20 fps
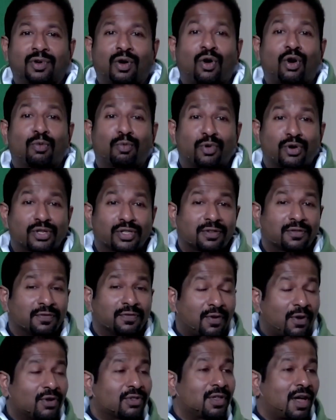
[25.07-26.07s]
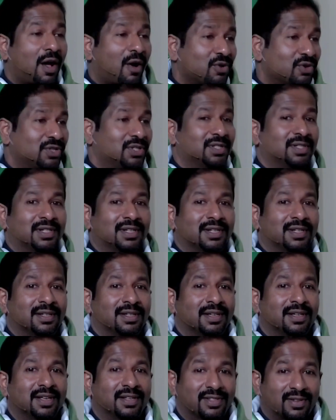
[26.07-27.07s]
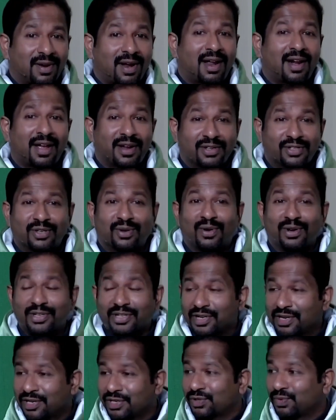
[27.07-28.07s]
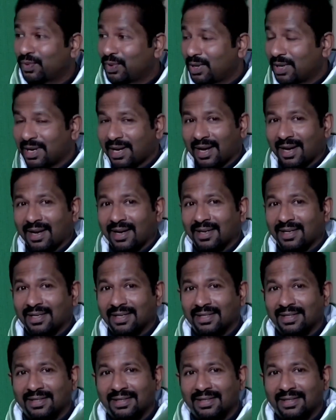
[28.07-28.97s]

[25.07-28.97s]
almost four thousand Israelite soldiers were killed,